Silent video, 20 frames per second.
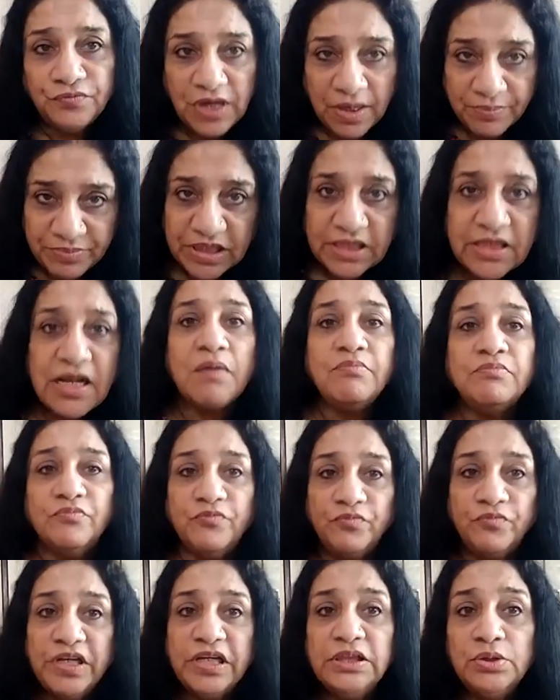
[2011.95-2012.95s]
I mean,
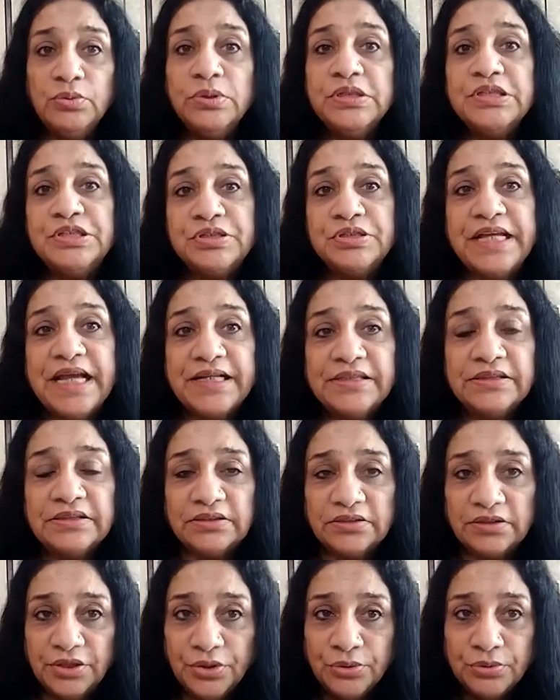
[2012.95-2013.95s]
come, we'll do it
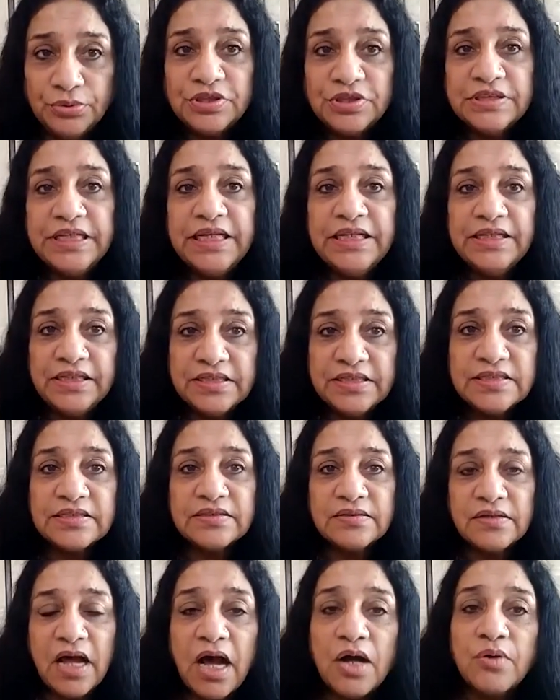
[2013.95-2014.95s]
together. You see
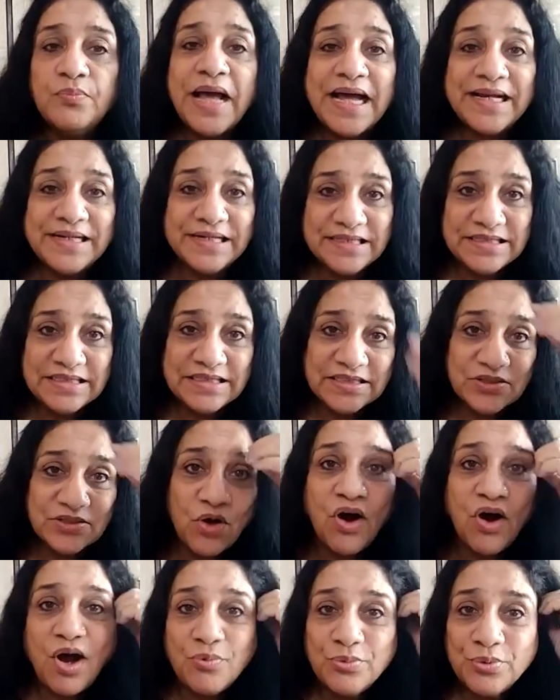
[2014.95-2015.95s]
this, how bad it is
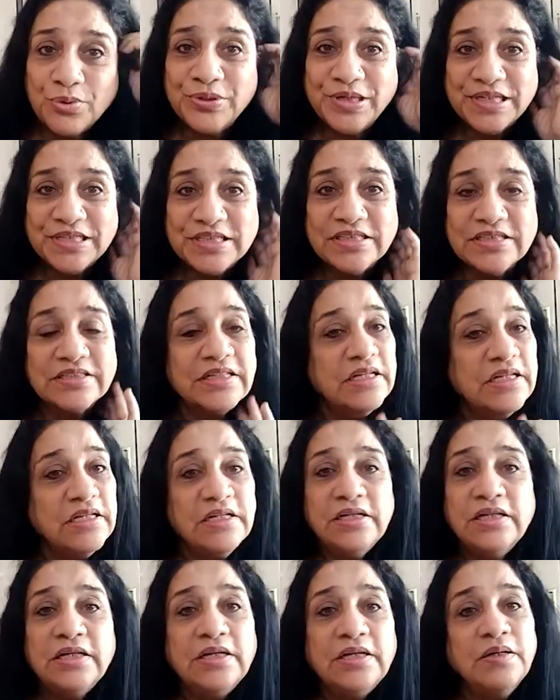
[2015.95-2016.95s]
or how good it is.
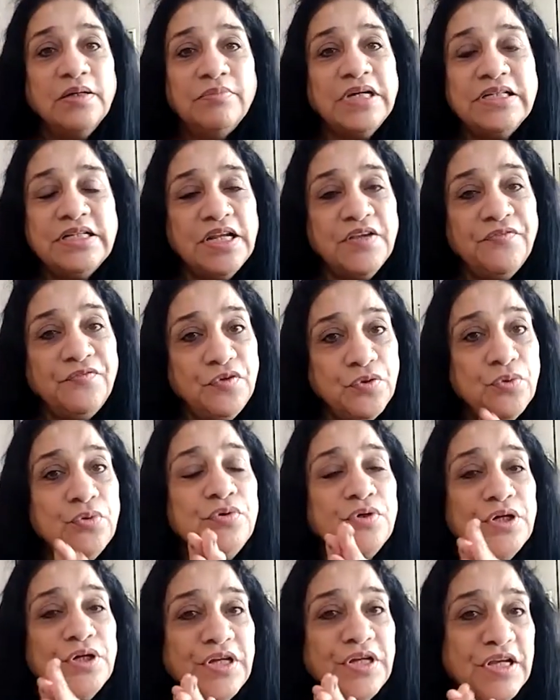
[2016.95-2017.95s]
But if
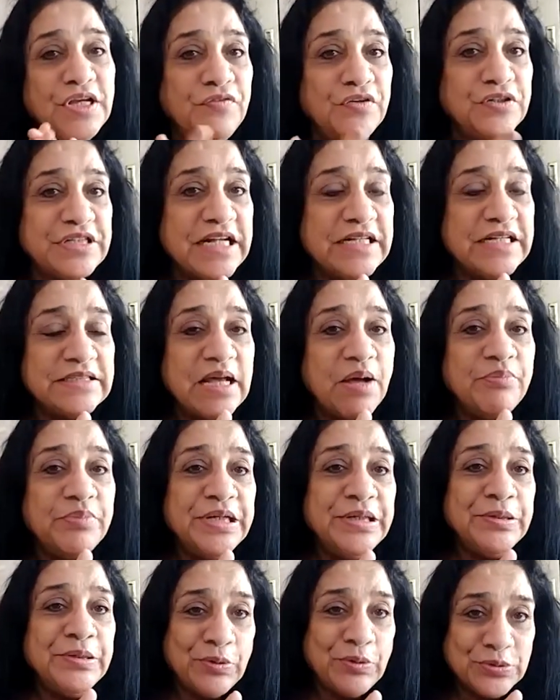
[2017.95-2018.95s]
you tell
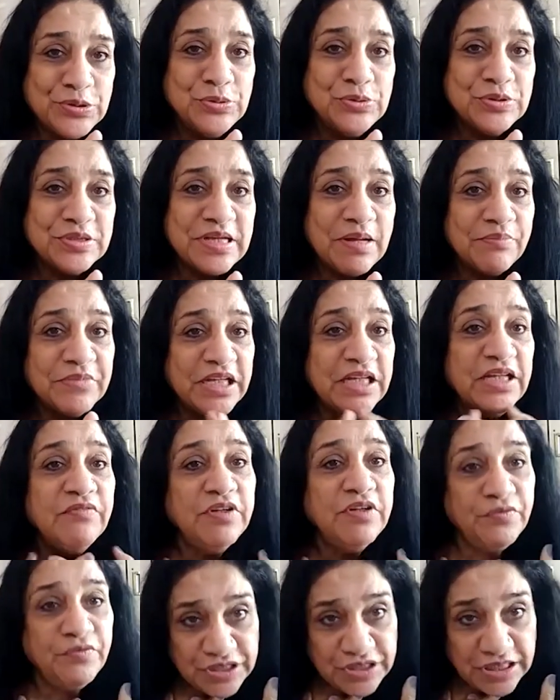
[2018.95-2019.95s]
somebody not to do something,
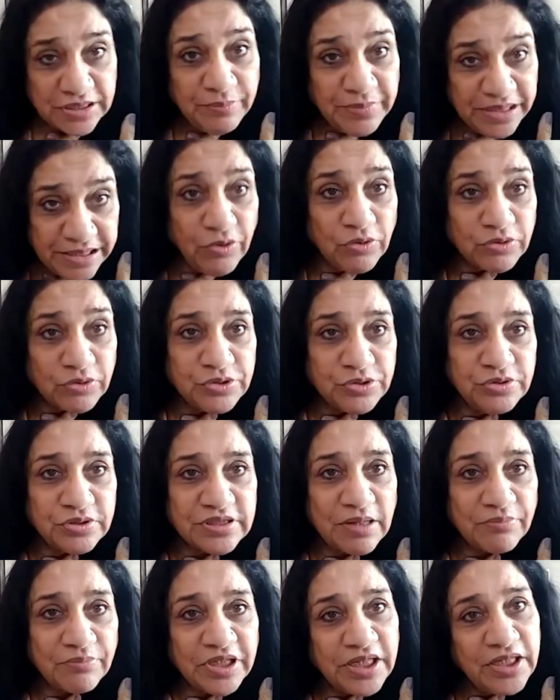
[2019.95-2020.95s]
even if you tell me not to do
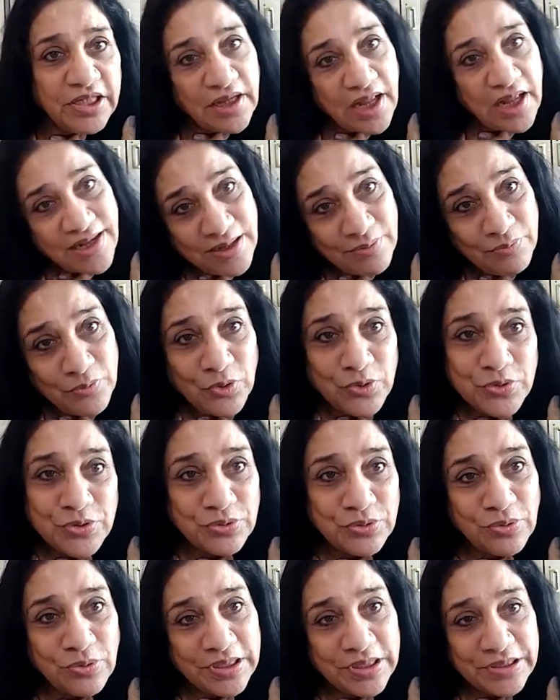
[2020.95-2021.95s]
something, I am going
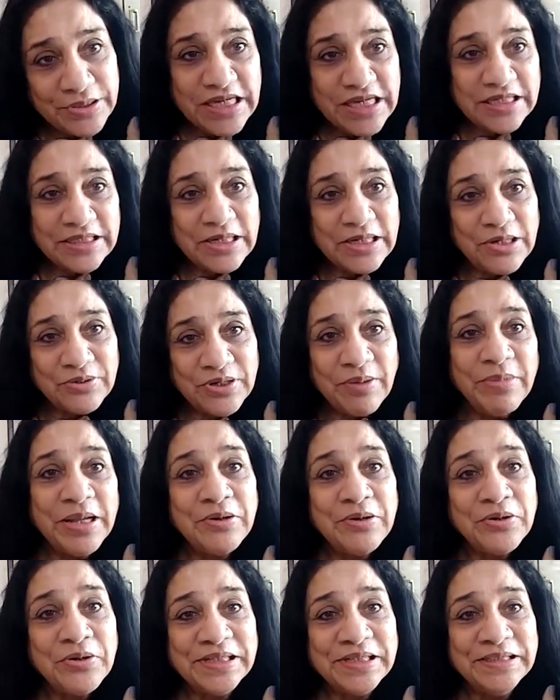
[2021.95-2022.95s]
to go and check it out. Am I
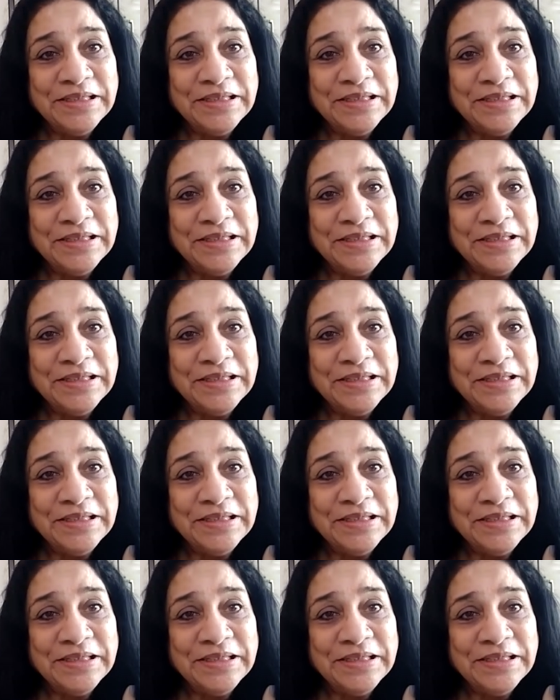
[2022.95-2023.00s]
not?